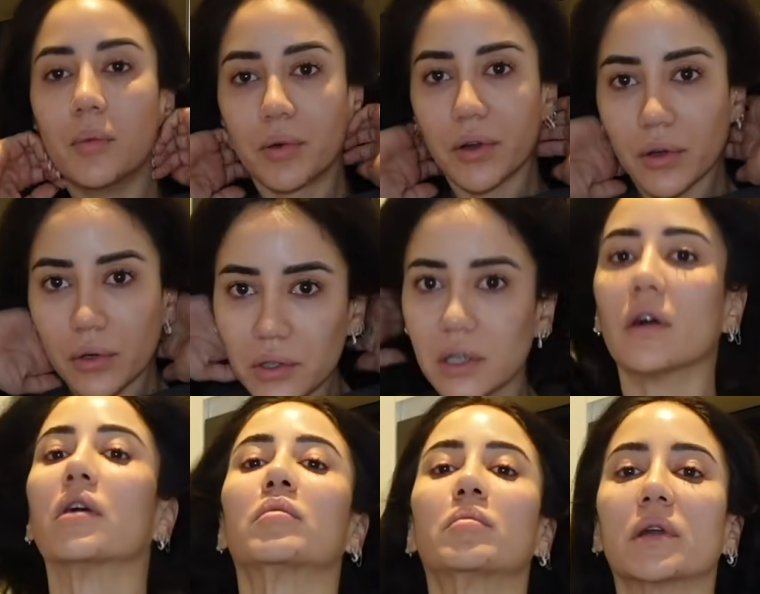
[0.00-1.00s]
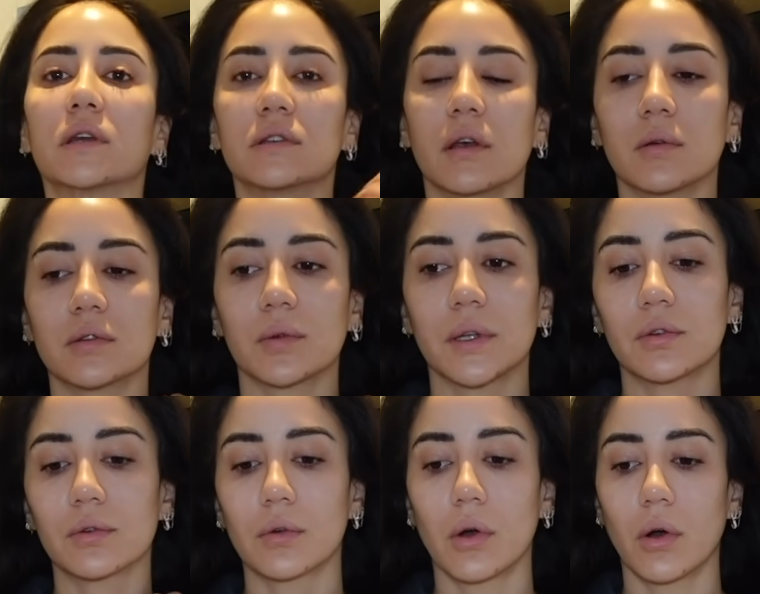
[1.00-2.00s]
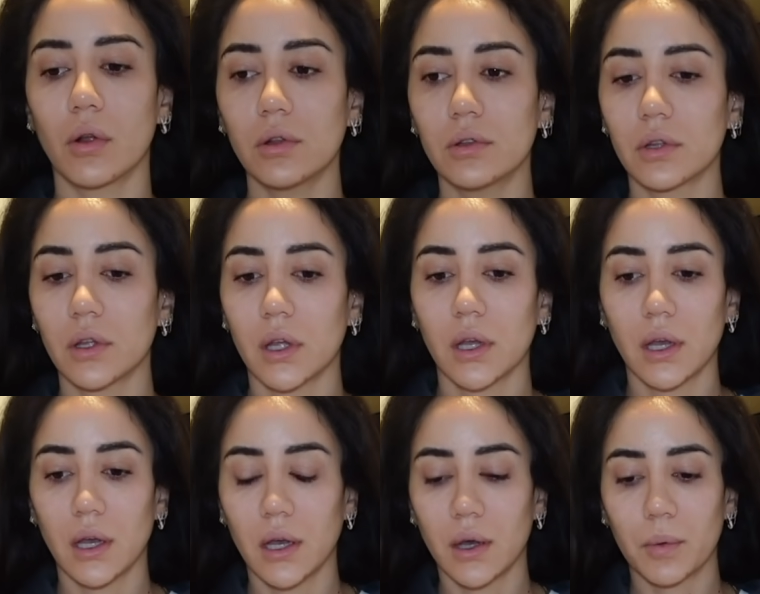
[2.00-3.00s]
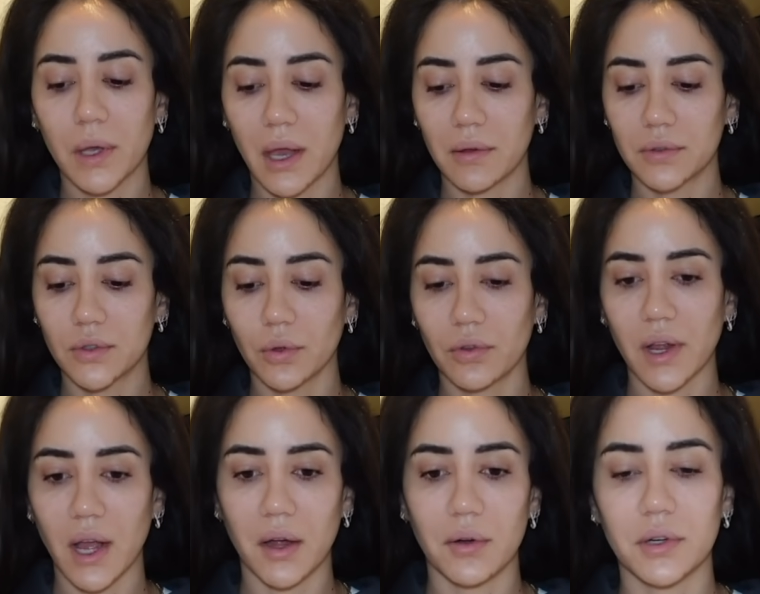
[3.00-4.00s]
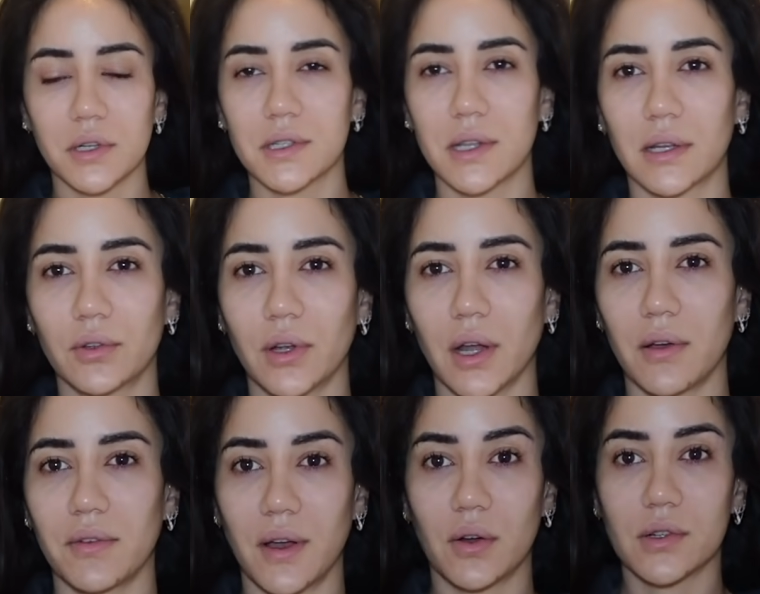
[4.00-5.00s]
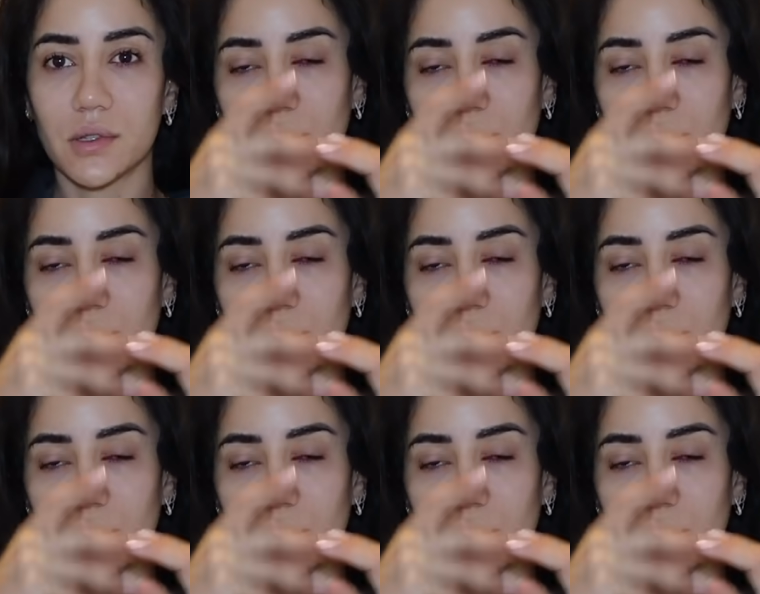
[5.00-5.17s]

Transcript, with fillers: I put a hoodie on because I was way too cold. Uh, we have two, three hours, like two and a half hours